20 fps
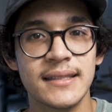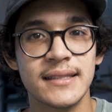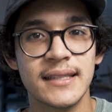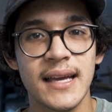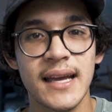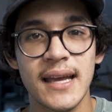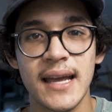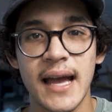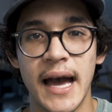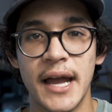to
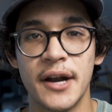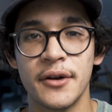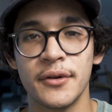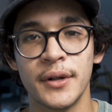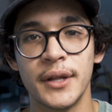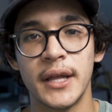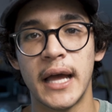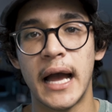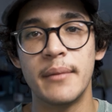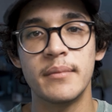say. I don't
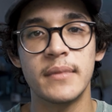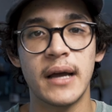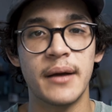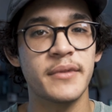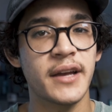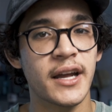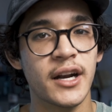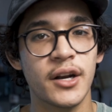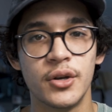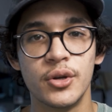know,
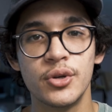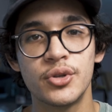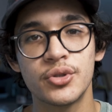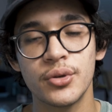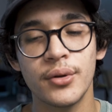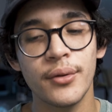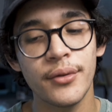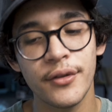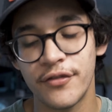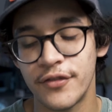I'm kind of
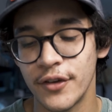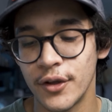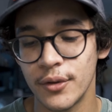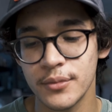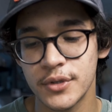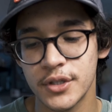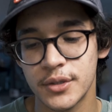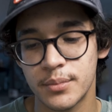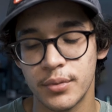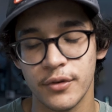neutral. The
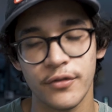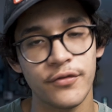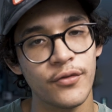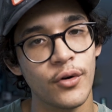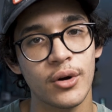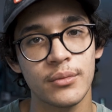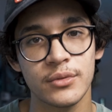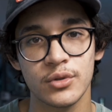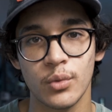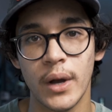film just
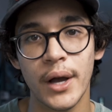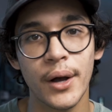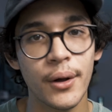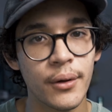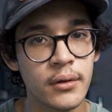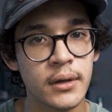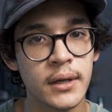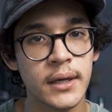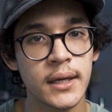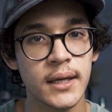performs
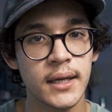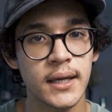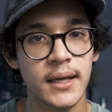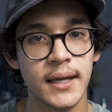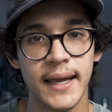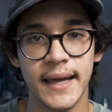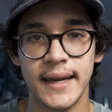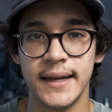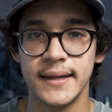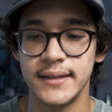well,
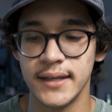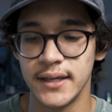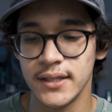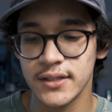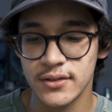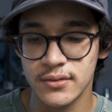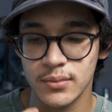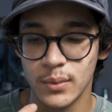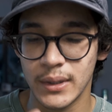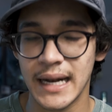and it
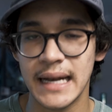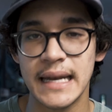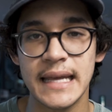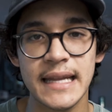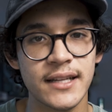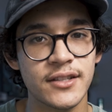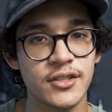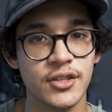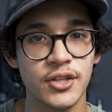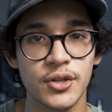does what I
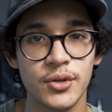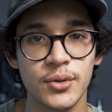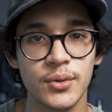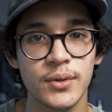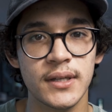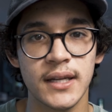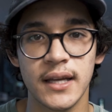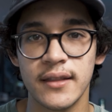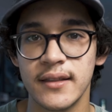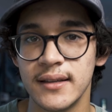need it to do.
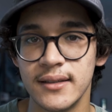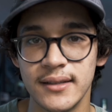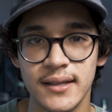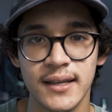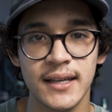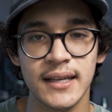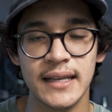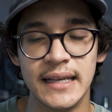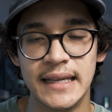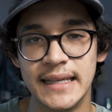Nothing
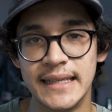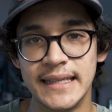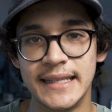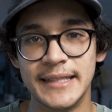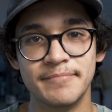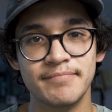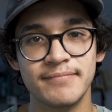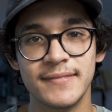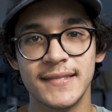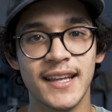
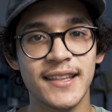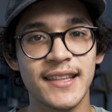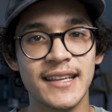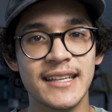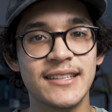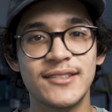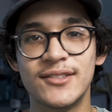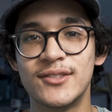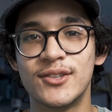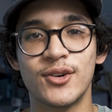
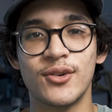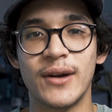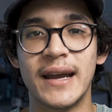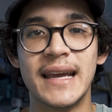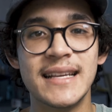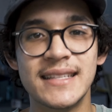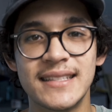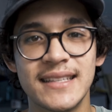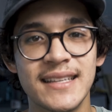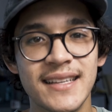
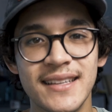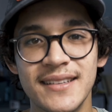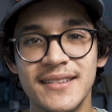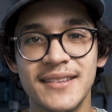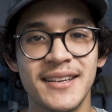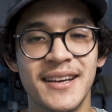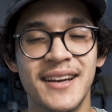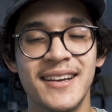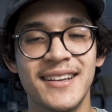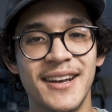
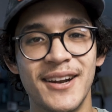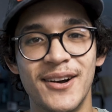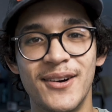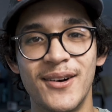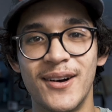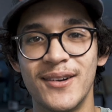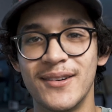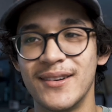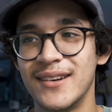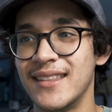crazy, you know,
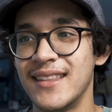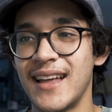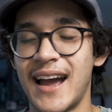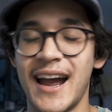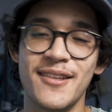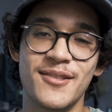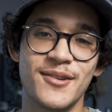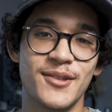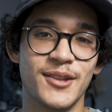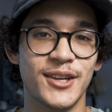on
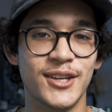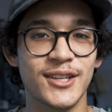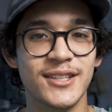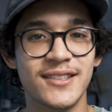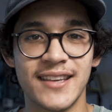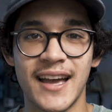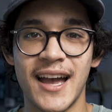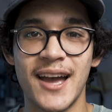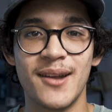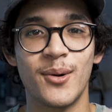either the good
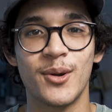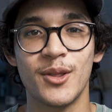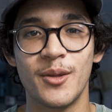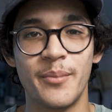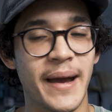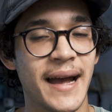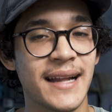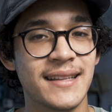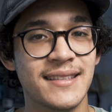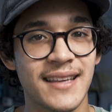side or the
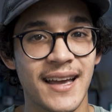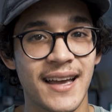bad